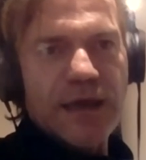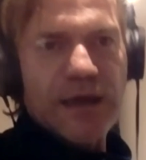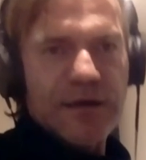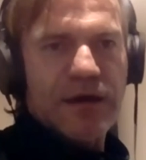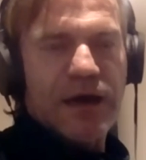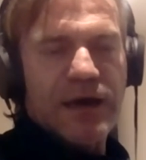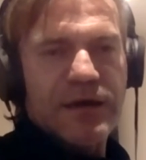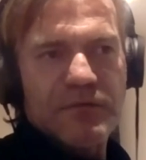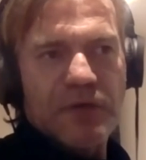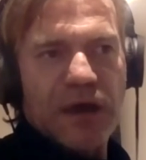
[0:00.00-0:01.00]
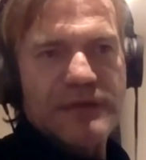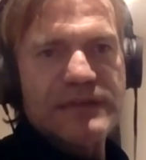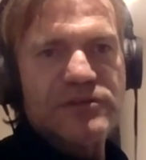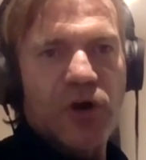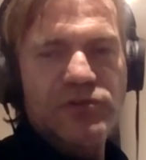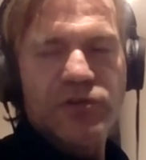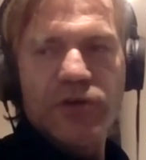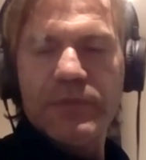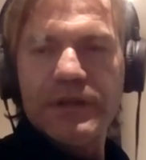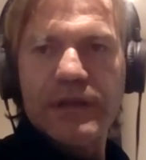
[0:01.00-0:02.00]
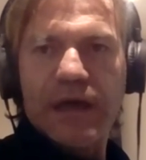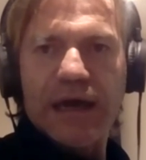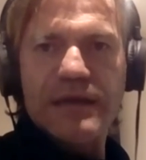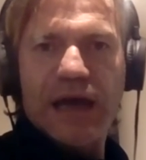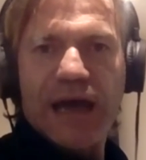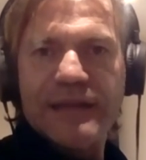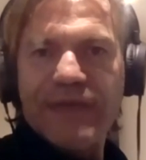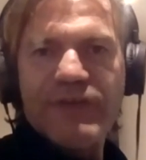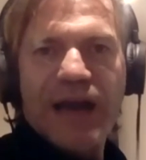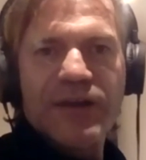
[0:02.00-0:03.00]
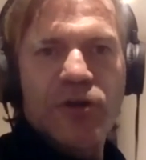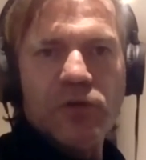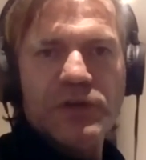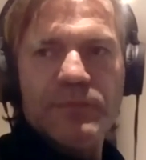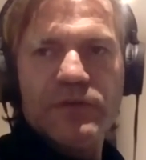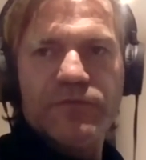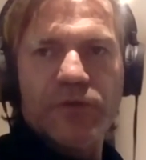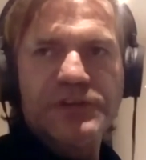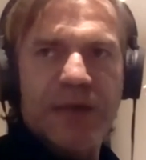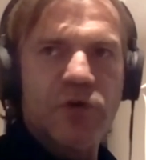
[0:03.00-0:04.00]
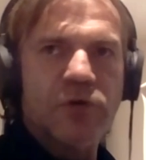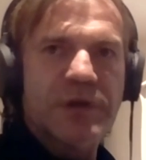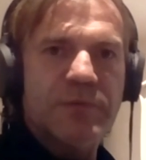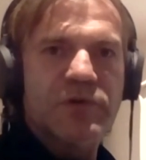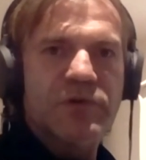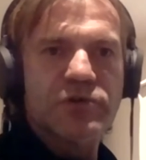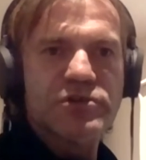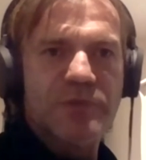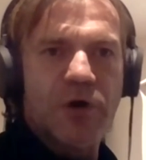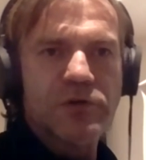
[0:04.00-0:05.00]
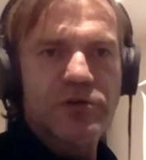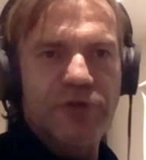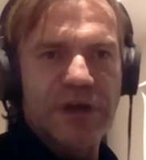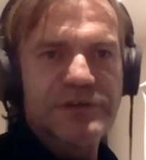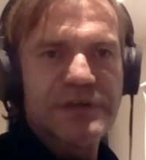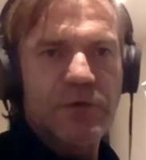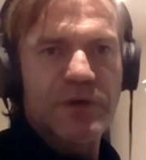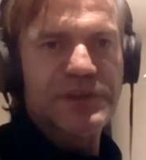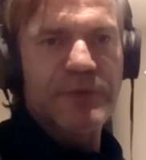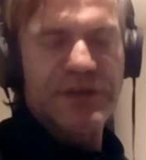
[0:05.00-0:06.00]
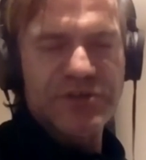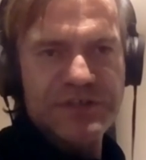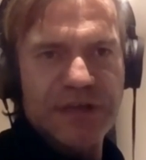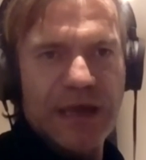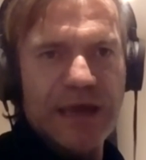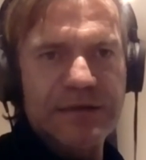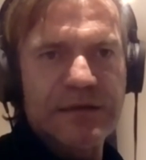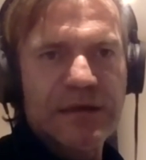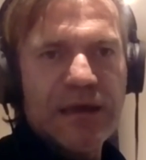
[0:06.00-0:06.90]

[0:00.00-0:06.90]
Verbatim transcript: And uh, I, I did talk to him, and I, I'd never had a goalkeeping, full time goalkeeping coach in my whole career until I went to Manchester United.